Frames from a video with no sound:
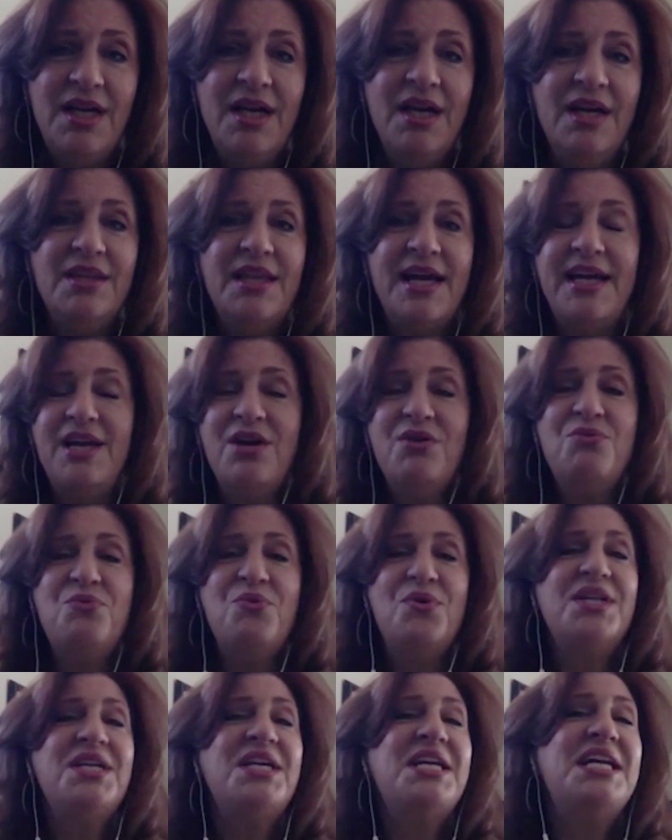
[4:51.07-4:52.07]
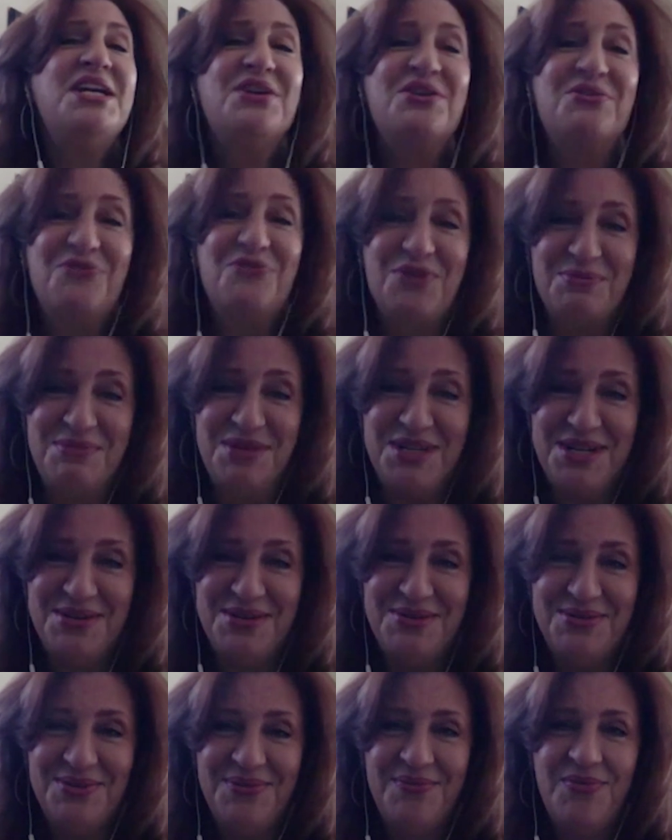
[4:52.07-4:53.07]
They don't want to hear from you.
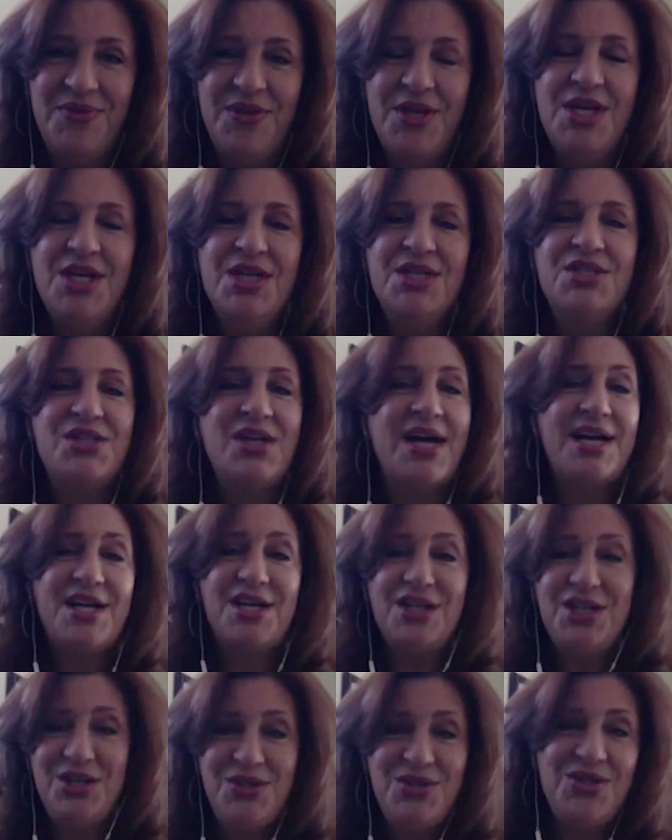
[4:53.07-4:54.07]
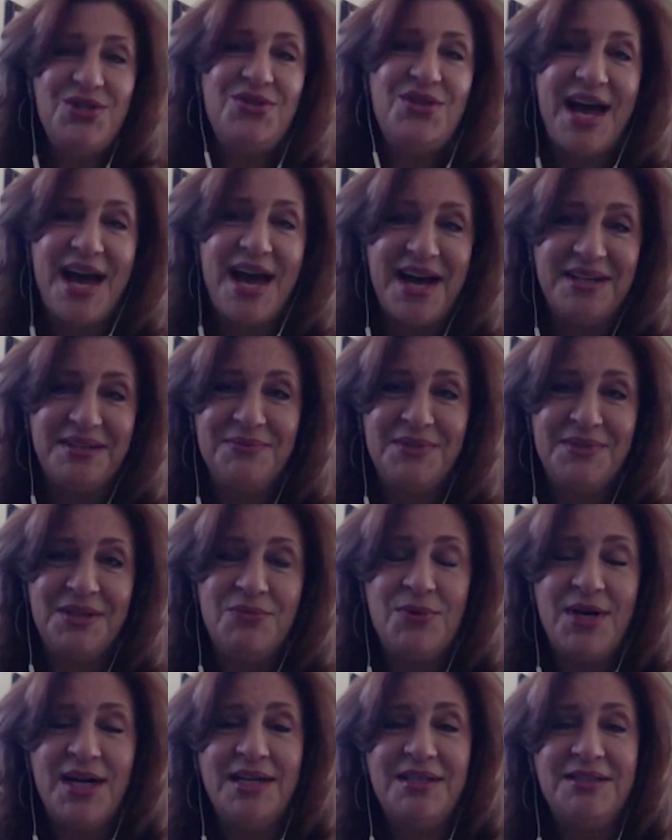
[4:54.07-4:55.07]
So how do you do that?
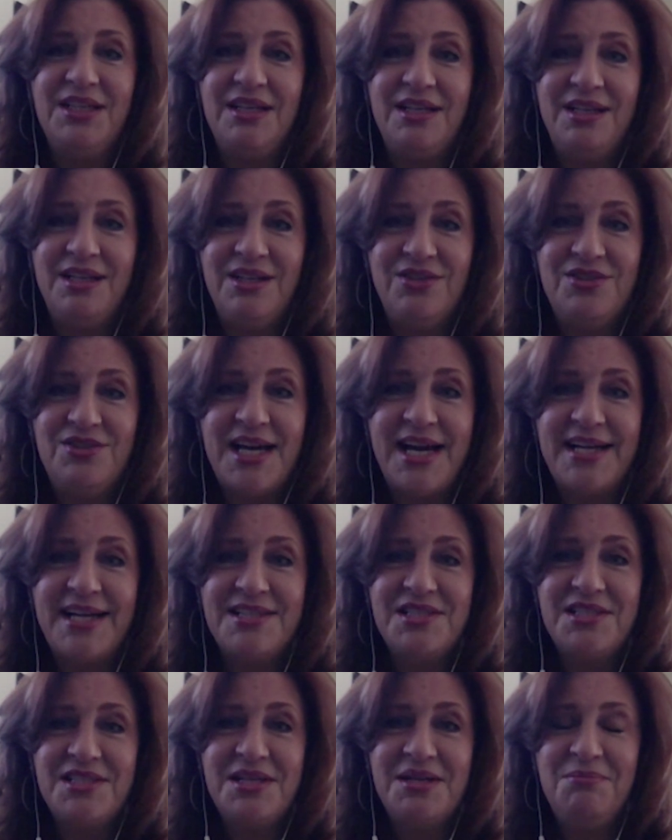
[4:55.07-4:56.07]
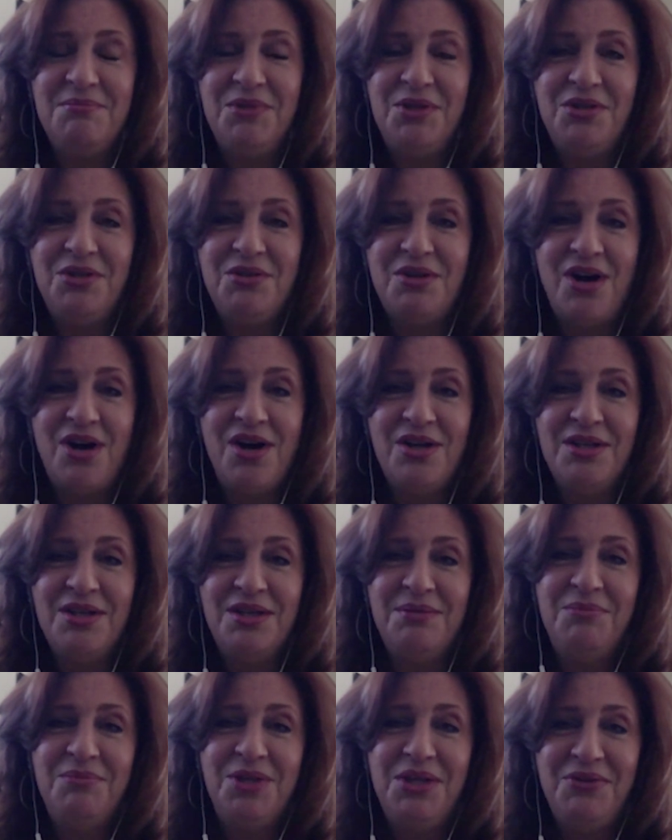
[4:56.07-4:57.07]
Well, you text them, you call
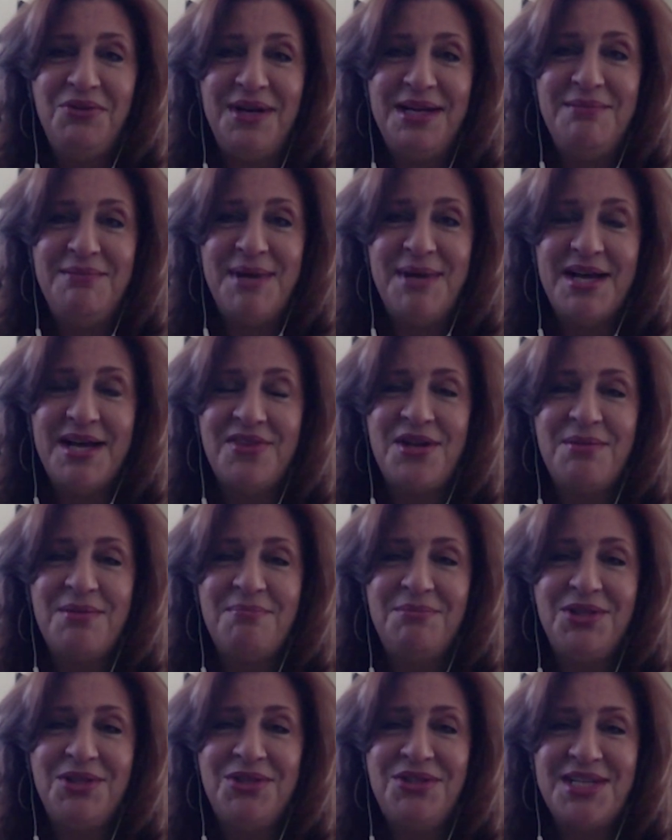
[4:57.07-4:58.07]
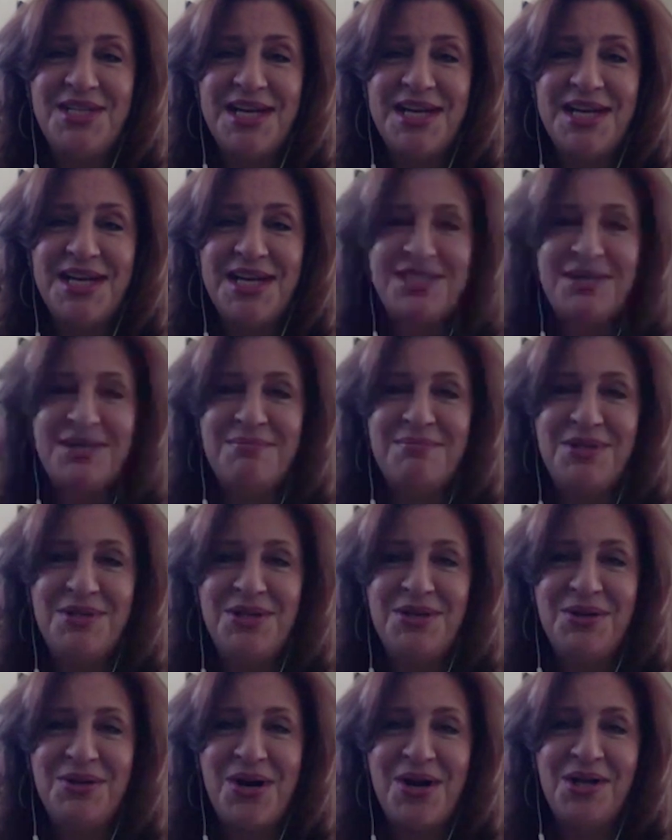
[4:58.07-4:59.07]
them, you email them, you text them, you
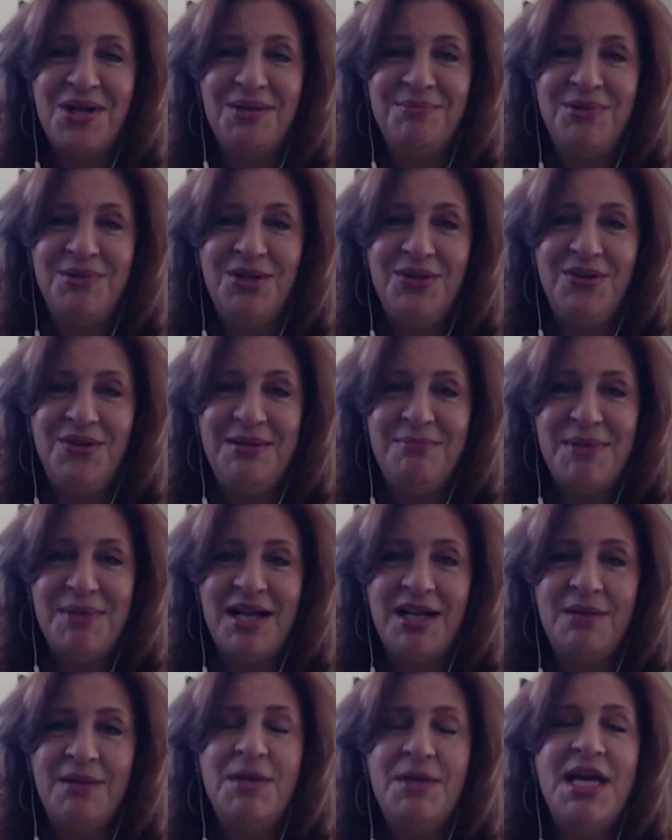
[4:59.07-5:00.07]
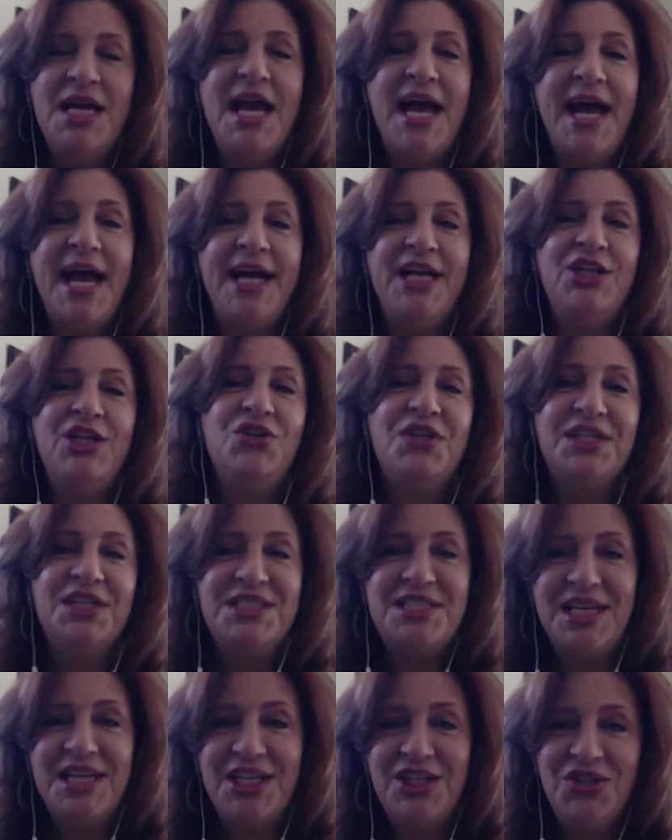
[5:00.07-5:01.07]
call them, you email them, and you
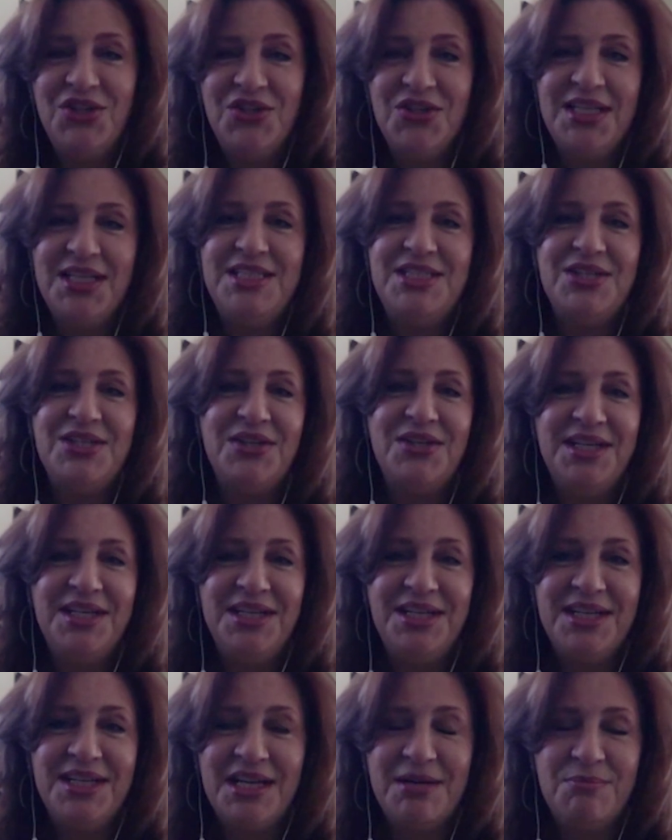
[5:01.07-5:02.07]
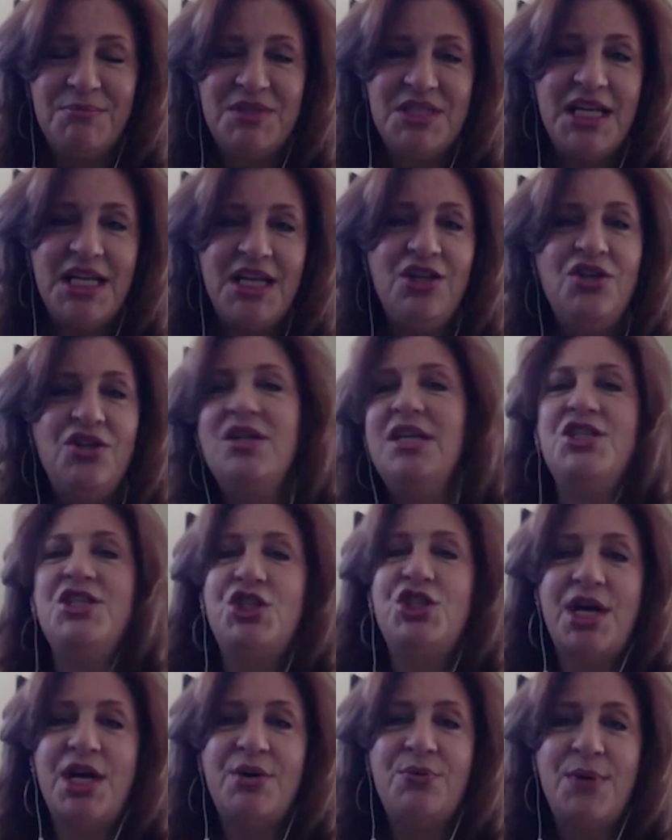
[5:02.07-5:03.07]
continually do it, and you continually
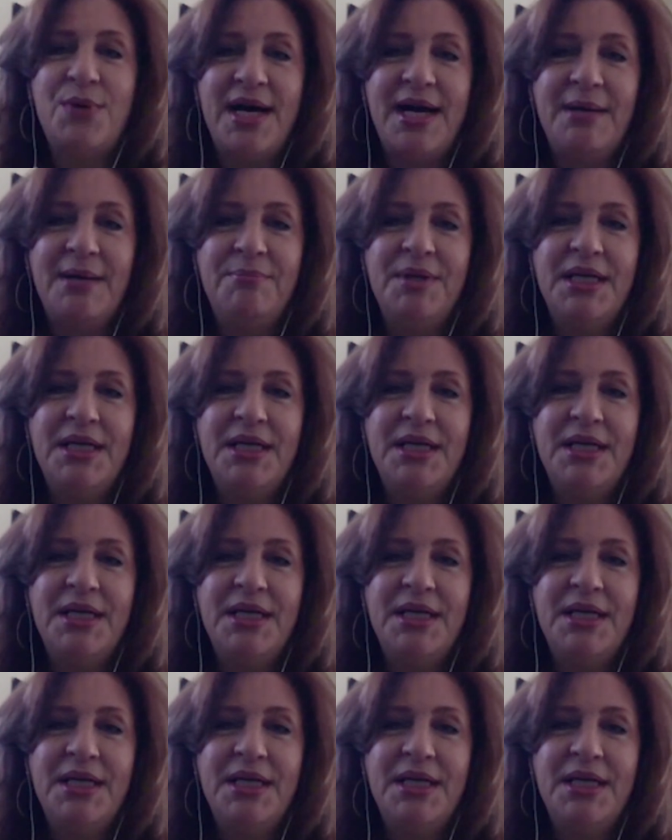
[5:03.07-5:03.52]
show up.